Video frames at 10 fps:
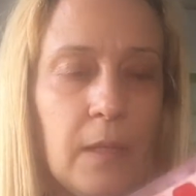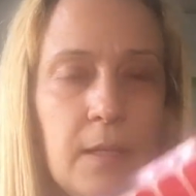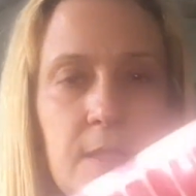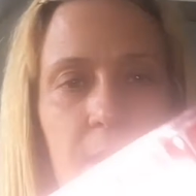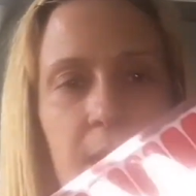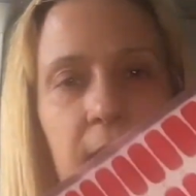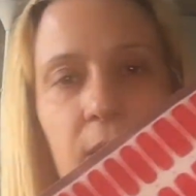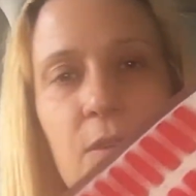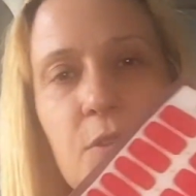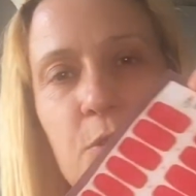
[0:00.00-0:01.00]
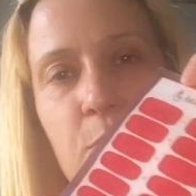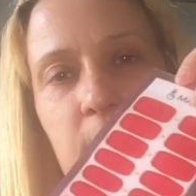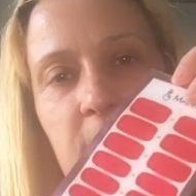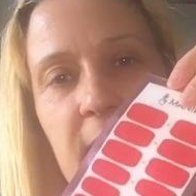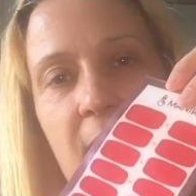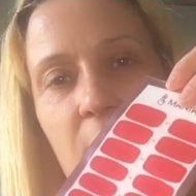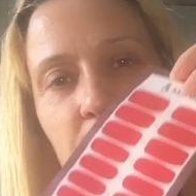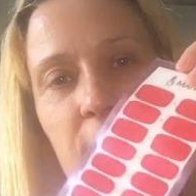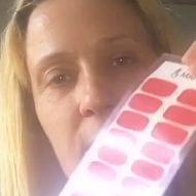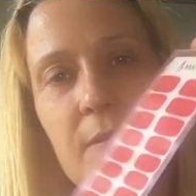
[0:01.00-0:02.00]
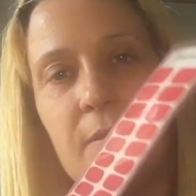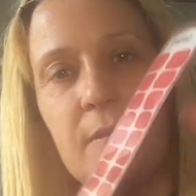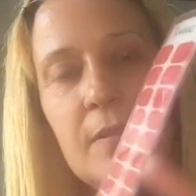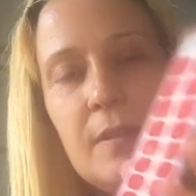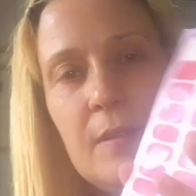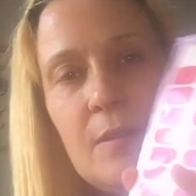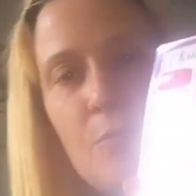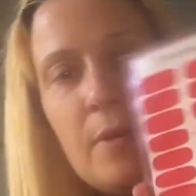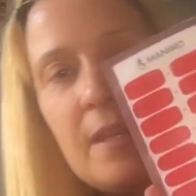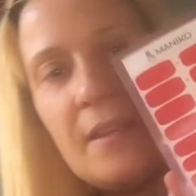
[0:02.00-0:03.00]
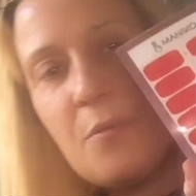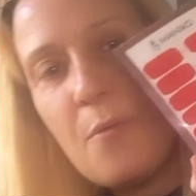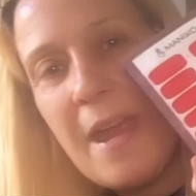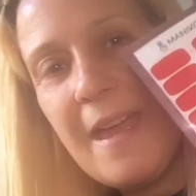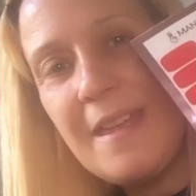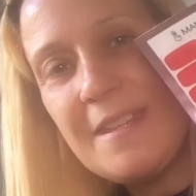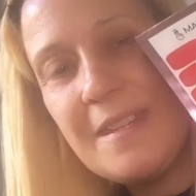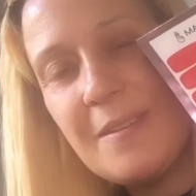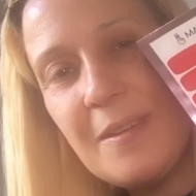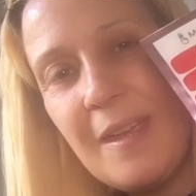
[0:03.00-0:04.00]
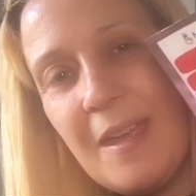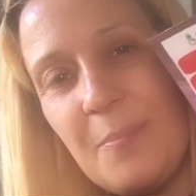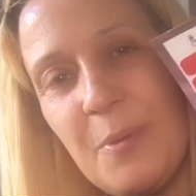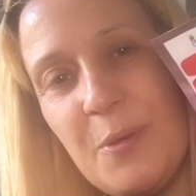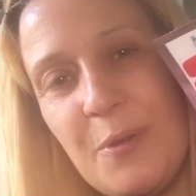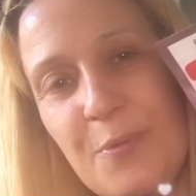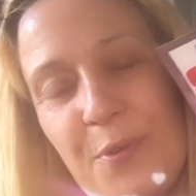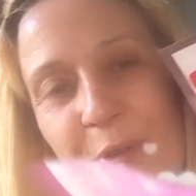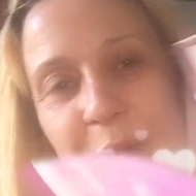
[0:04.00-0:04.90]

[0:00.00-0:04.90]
Taking the strips out, really red and beautiful,